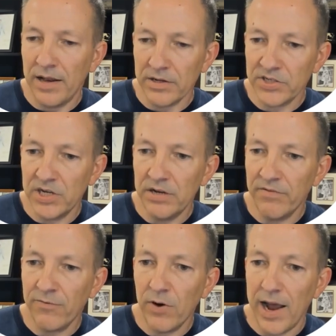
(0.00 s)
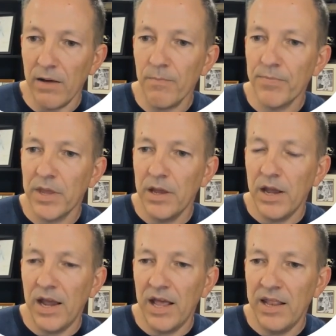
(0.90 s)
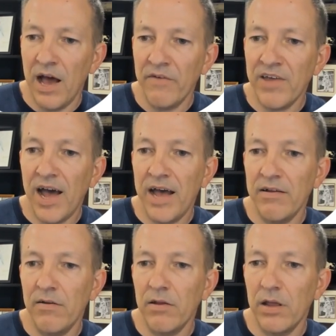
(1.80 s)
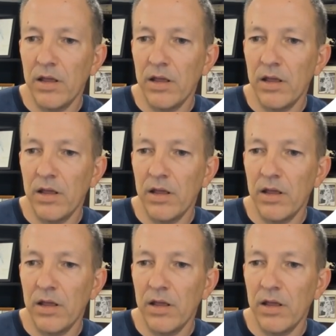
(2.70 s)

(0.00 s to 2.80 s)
that looks good for now. Now I've got